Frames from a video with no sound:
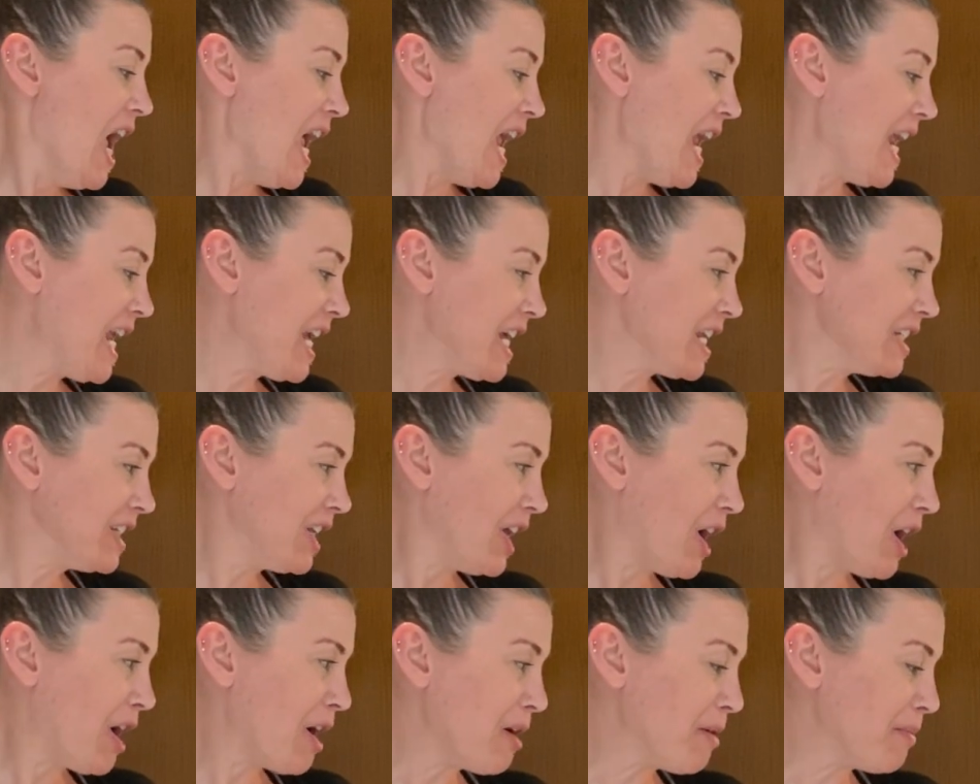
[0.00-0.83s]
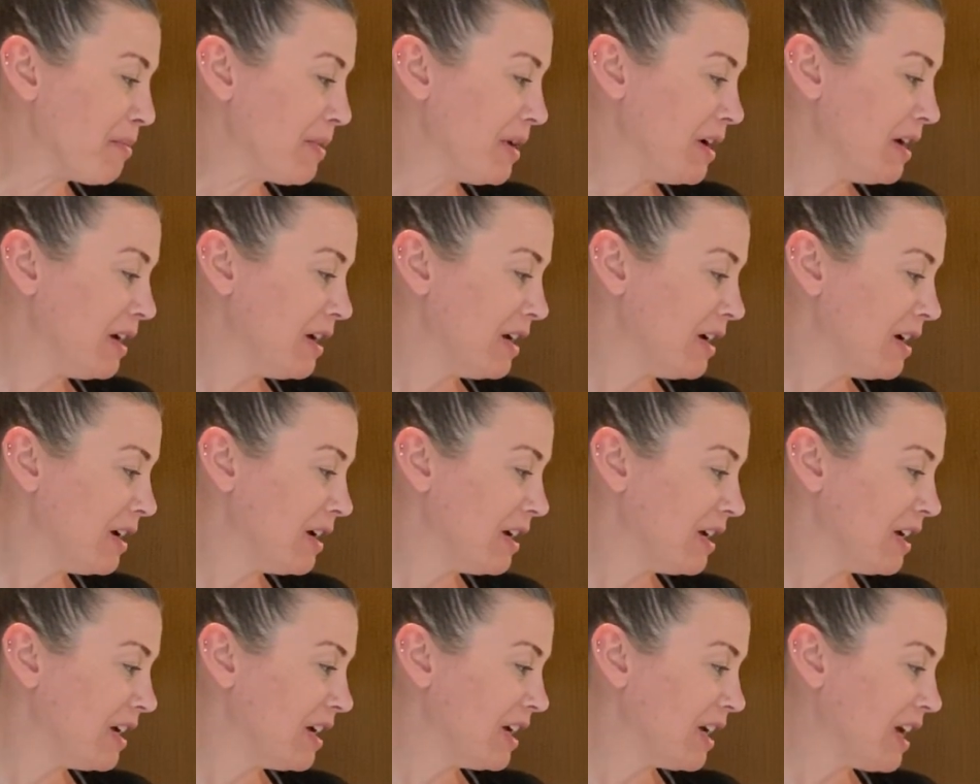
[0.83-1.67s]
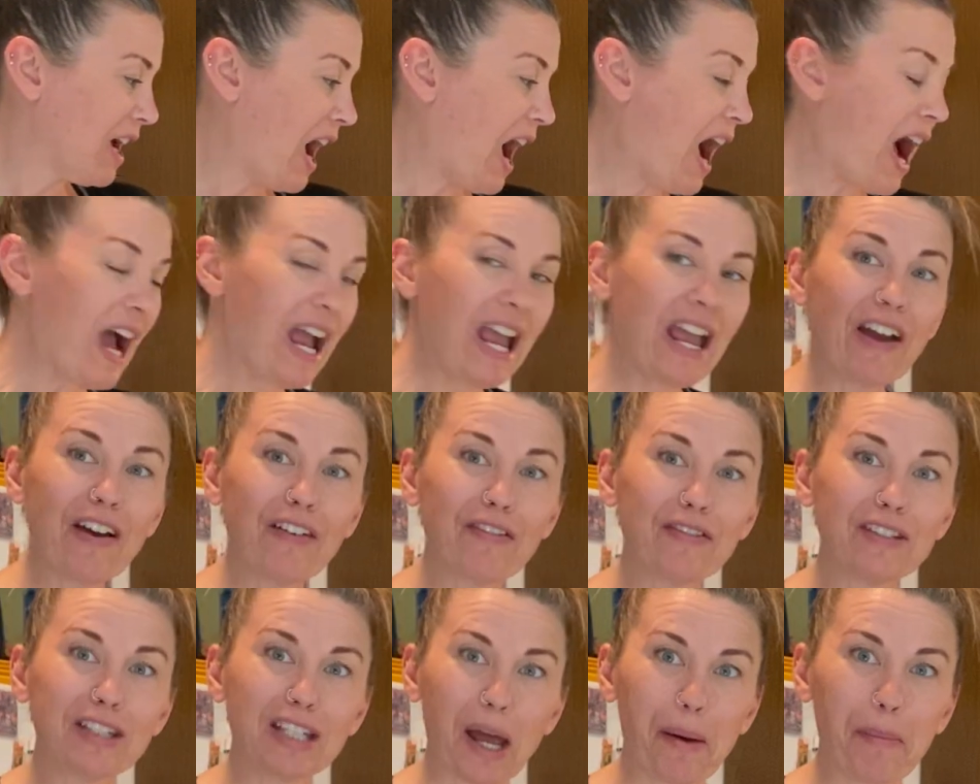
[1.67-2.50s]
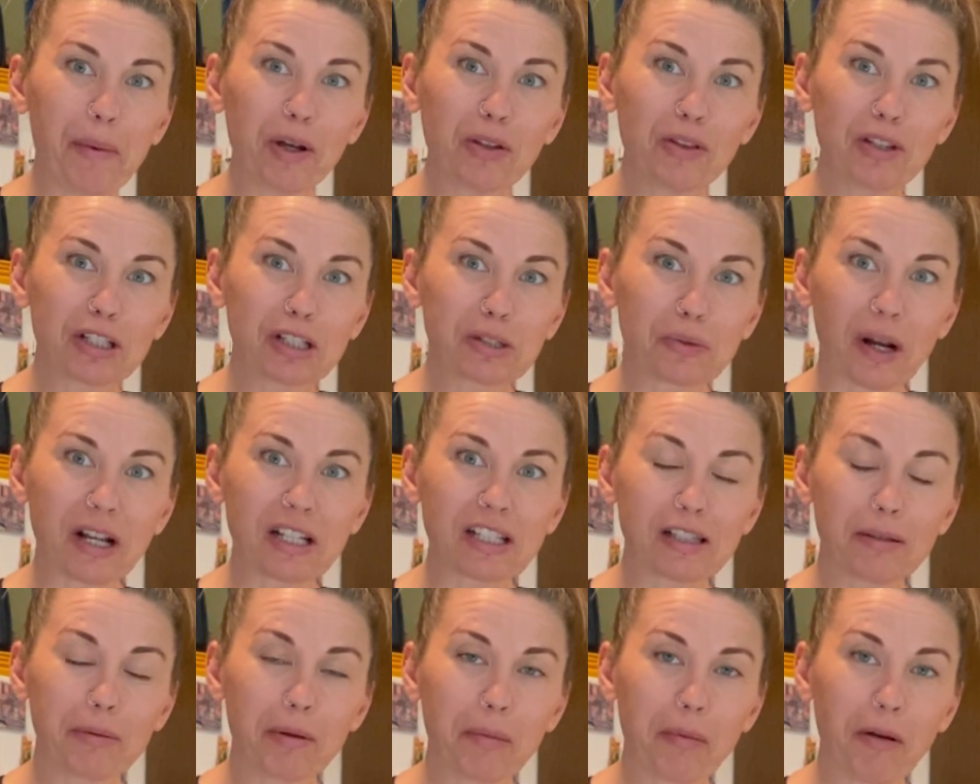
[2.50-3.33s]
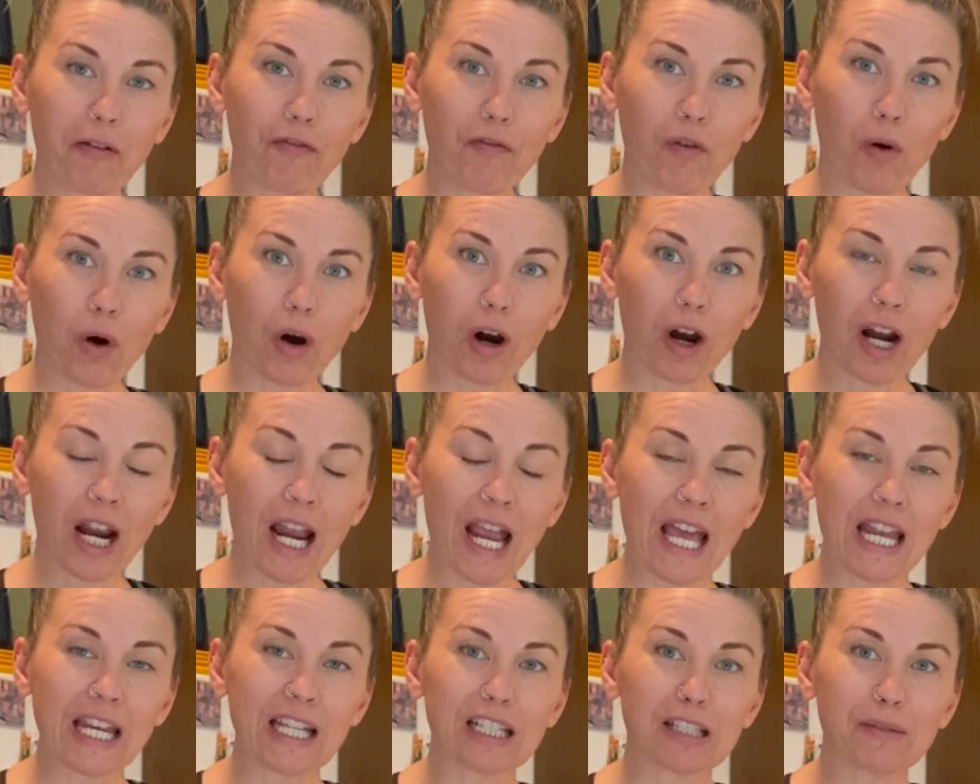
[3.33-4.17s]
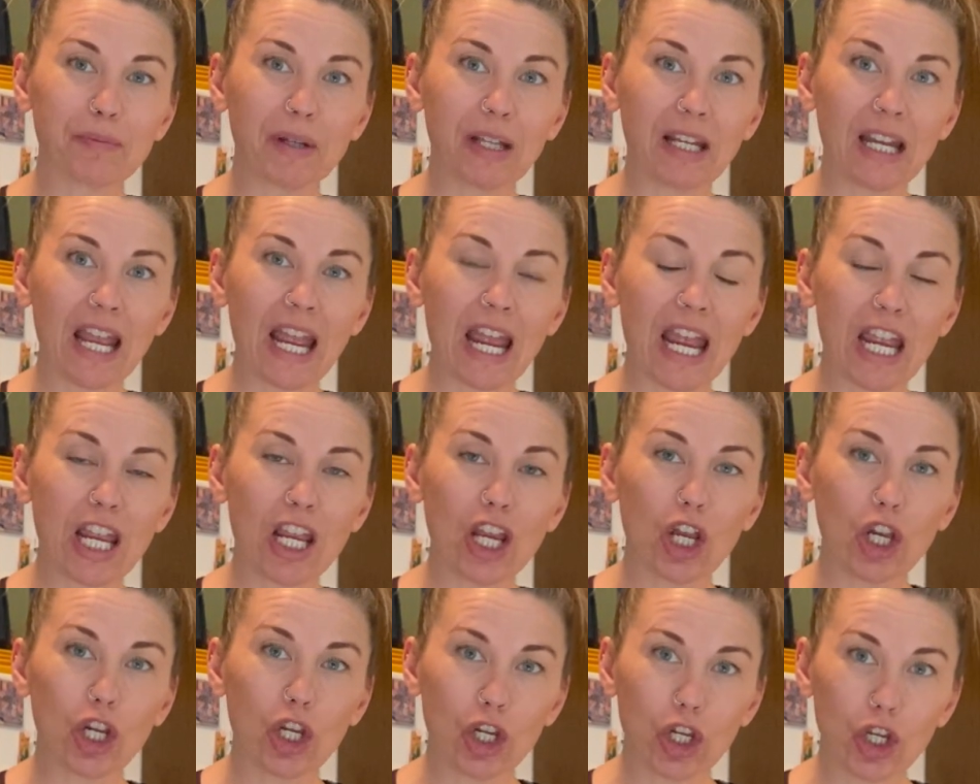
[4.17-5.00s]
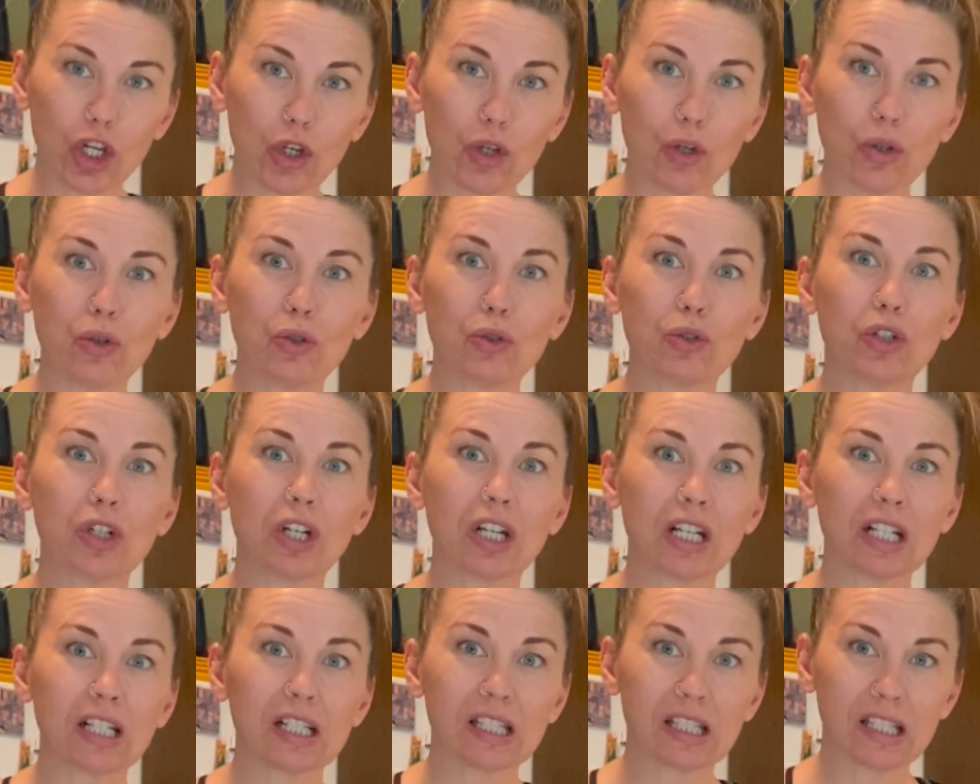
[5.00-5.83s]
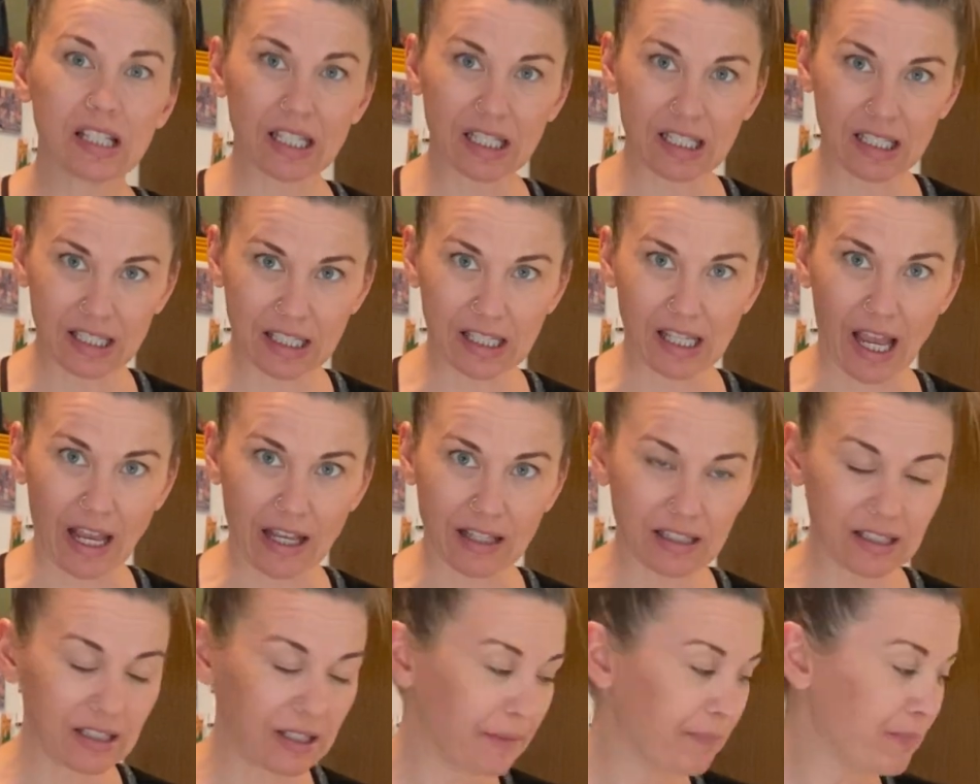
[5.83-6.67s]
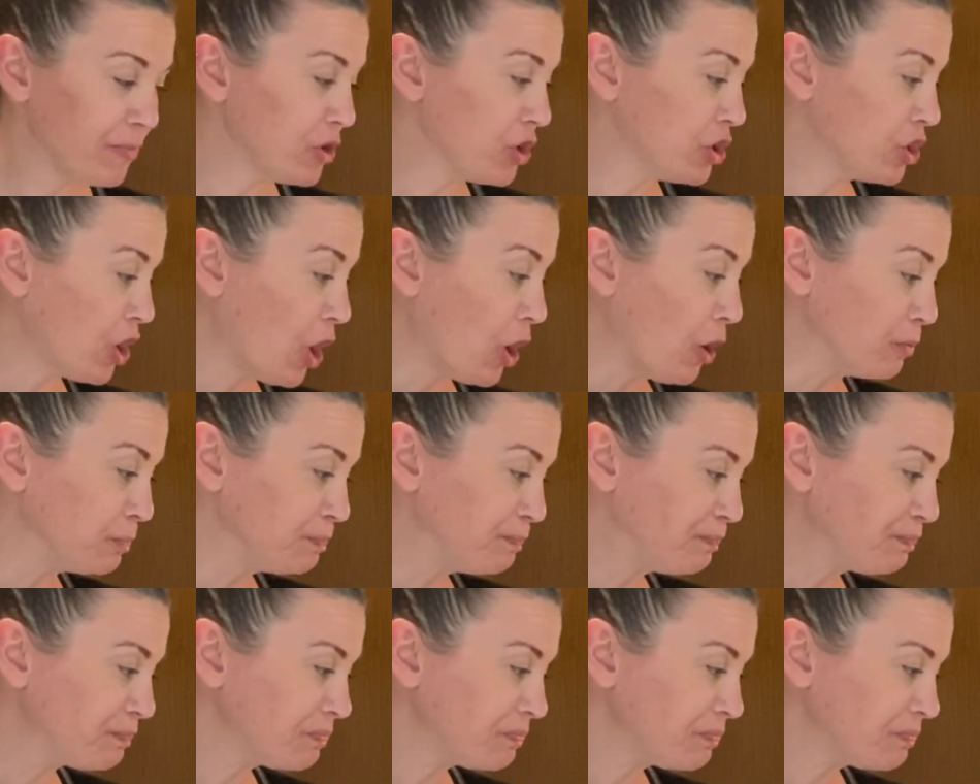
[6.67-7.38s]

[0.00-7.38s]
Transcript: And I have demoed this recipe before and it's been a huge success. So